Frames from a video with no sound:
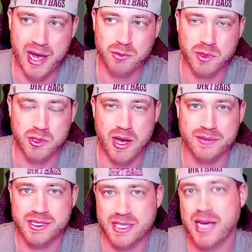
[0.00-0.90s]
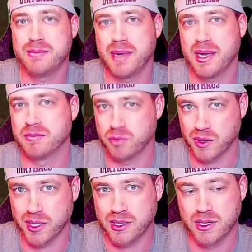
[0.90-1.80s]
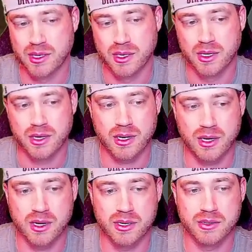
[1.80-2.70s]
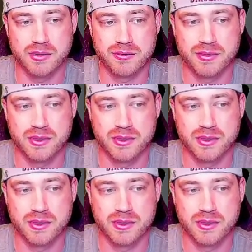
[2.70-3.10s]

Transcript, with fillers: when you have a 10 man brick of